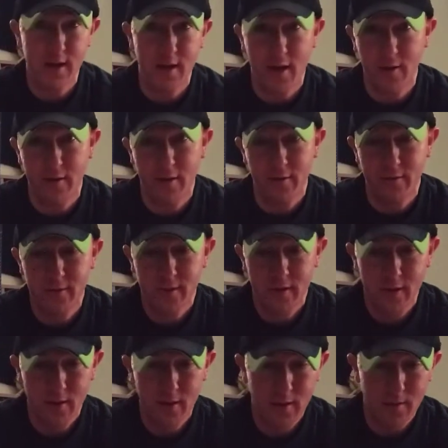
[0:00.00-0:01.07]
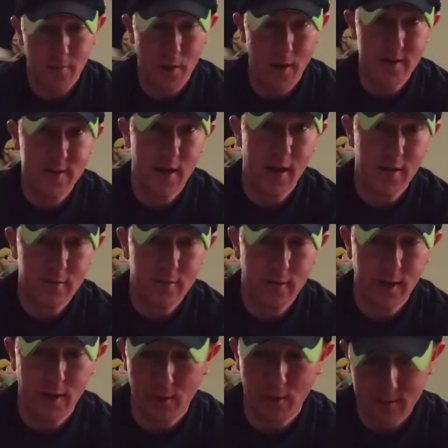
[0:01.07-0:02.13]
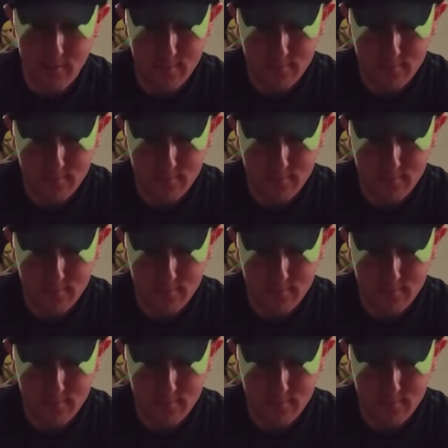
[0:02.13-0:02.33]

I don't know. But I'll get on